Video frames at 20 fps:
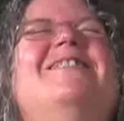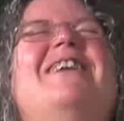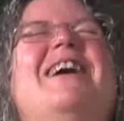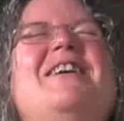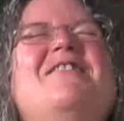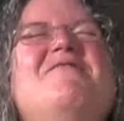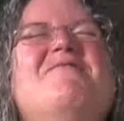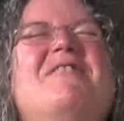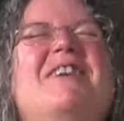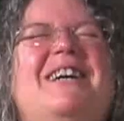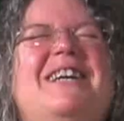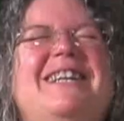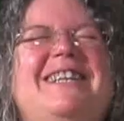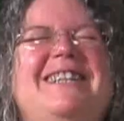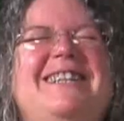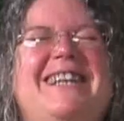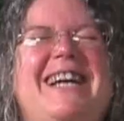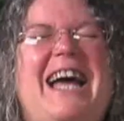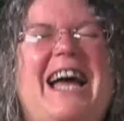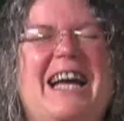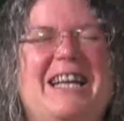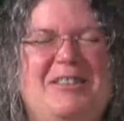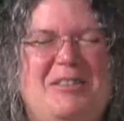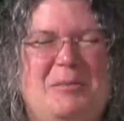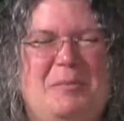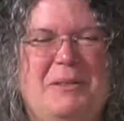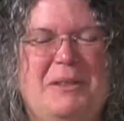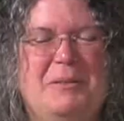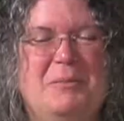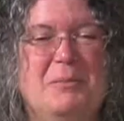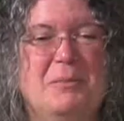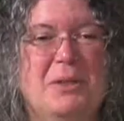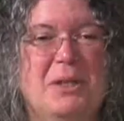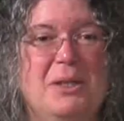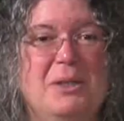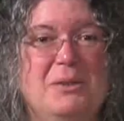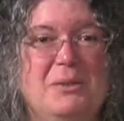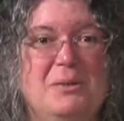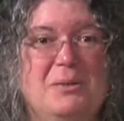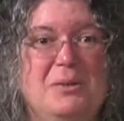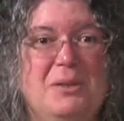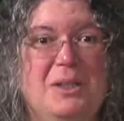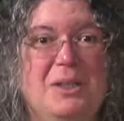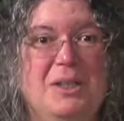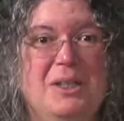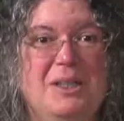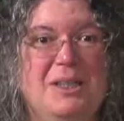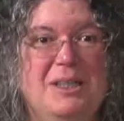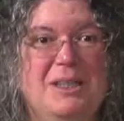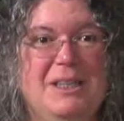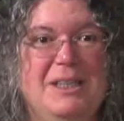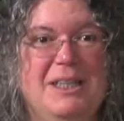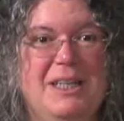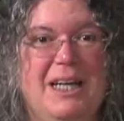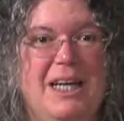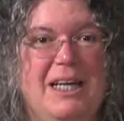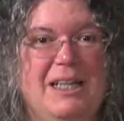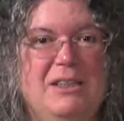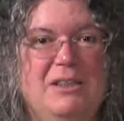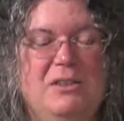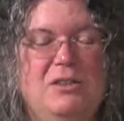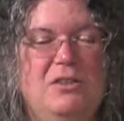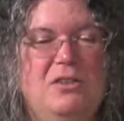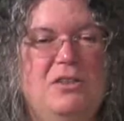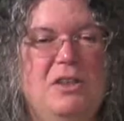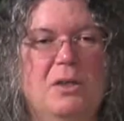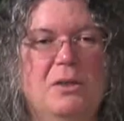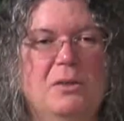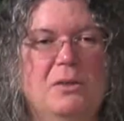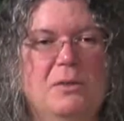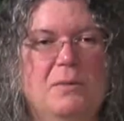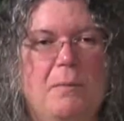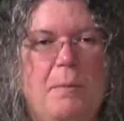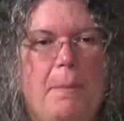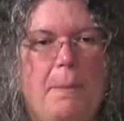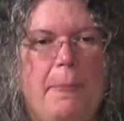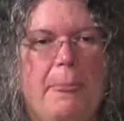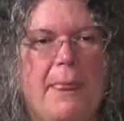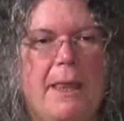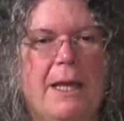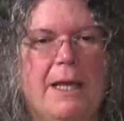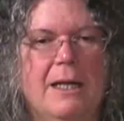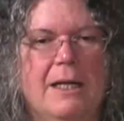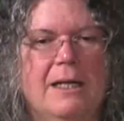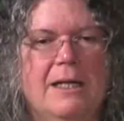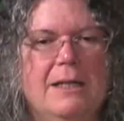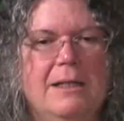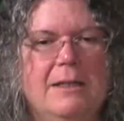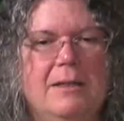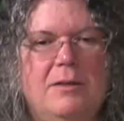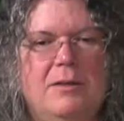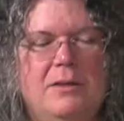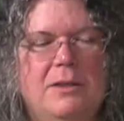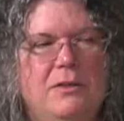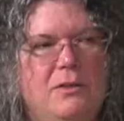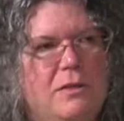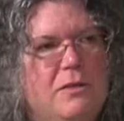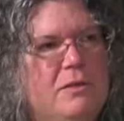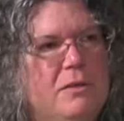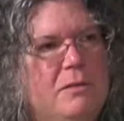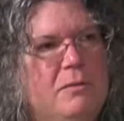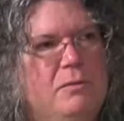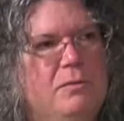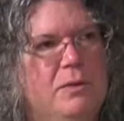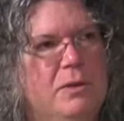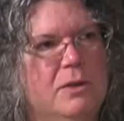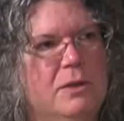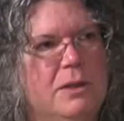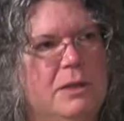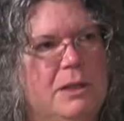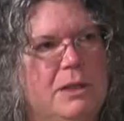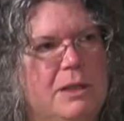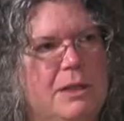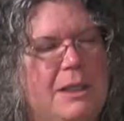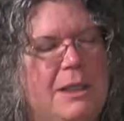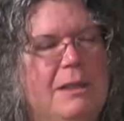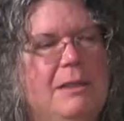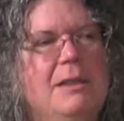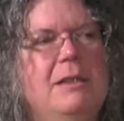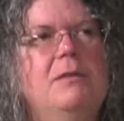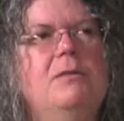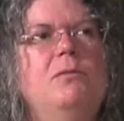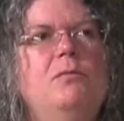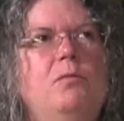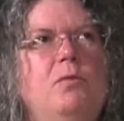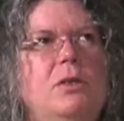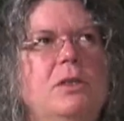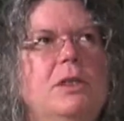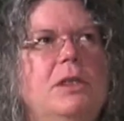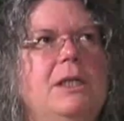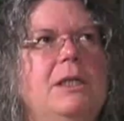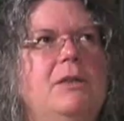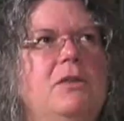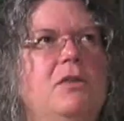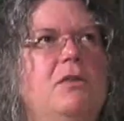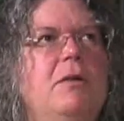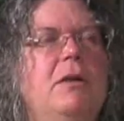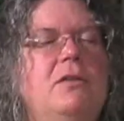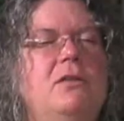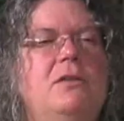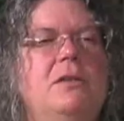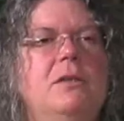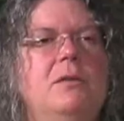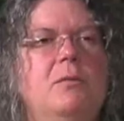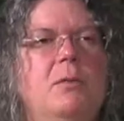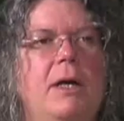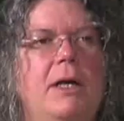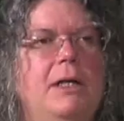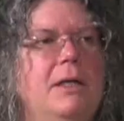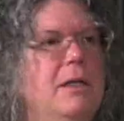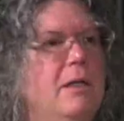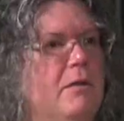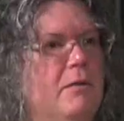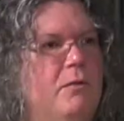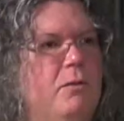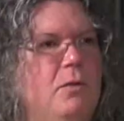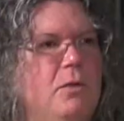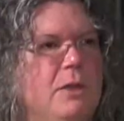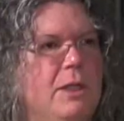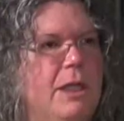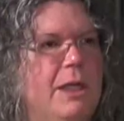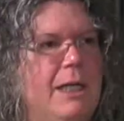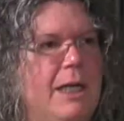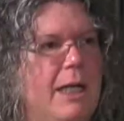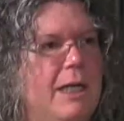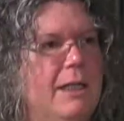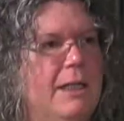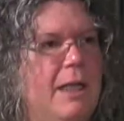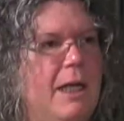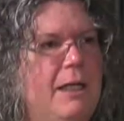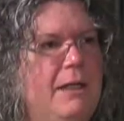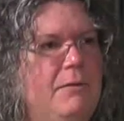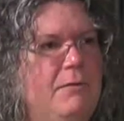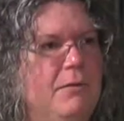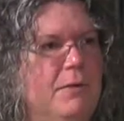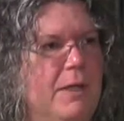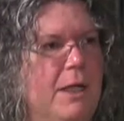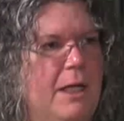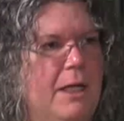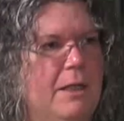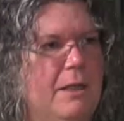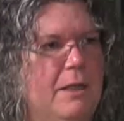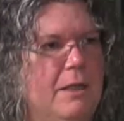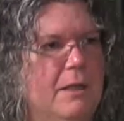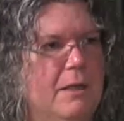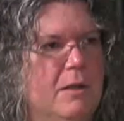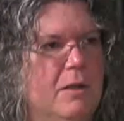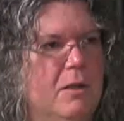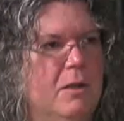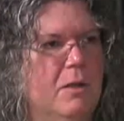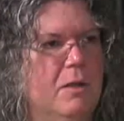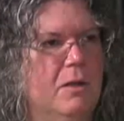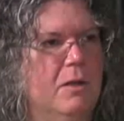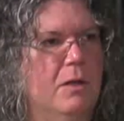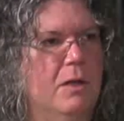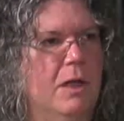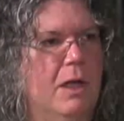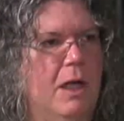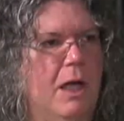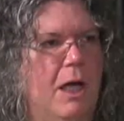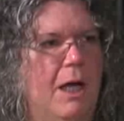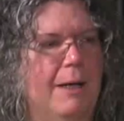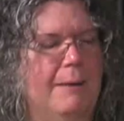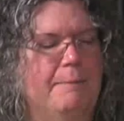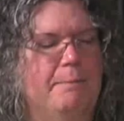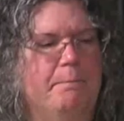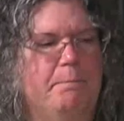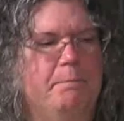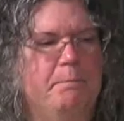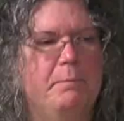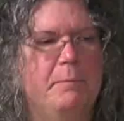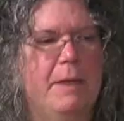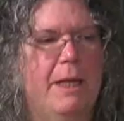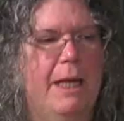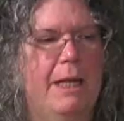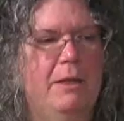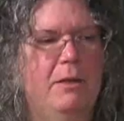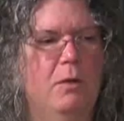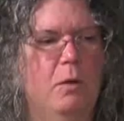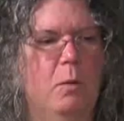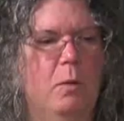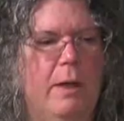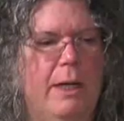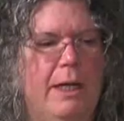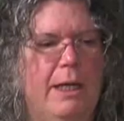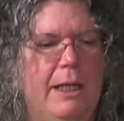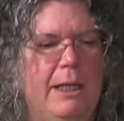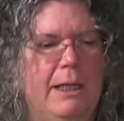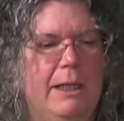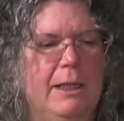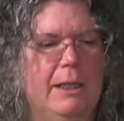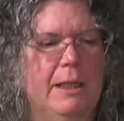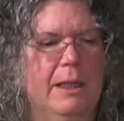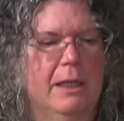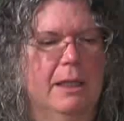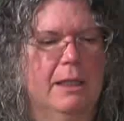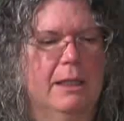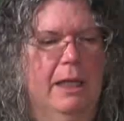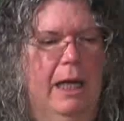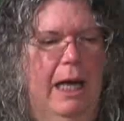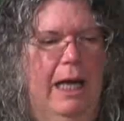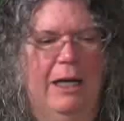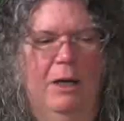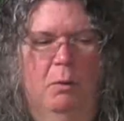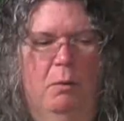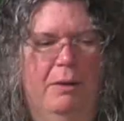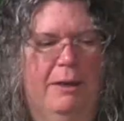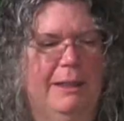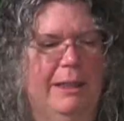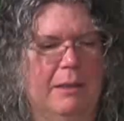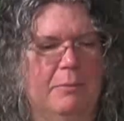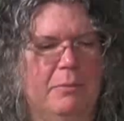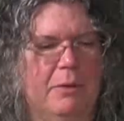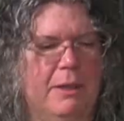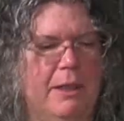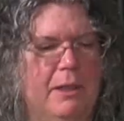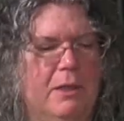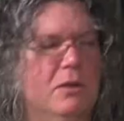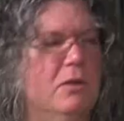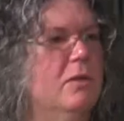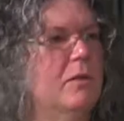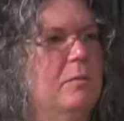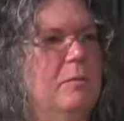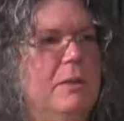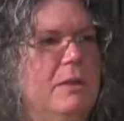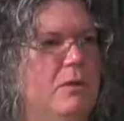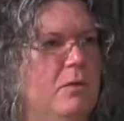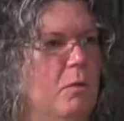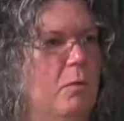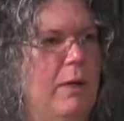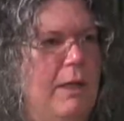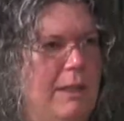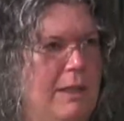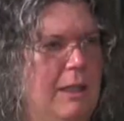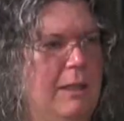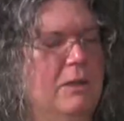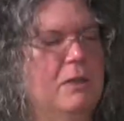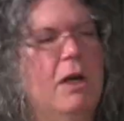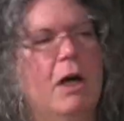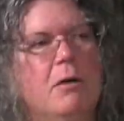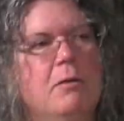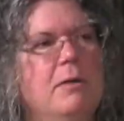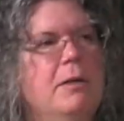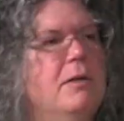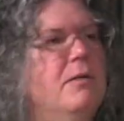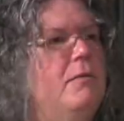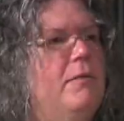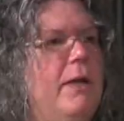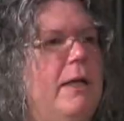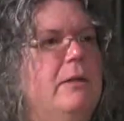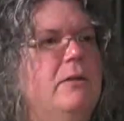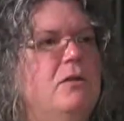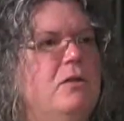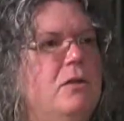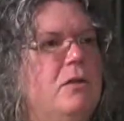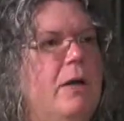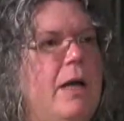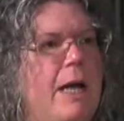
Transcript: My mind has been blown. So, this is a really, really interesting way of looking at life, then. Um, and the way, I don't want to get political, but the way that current events are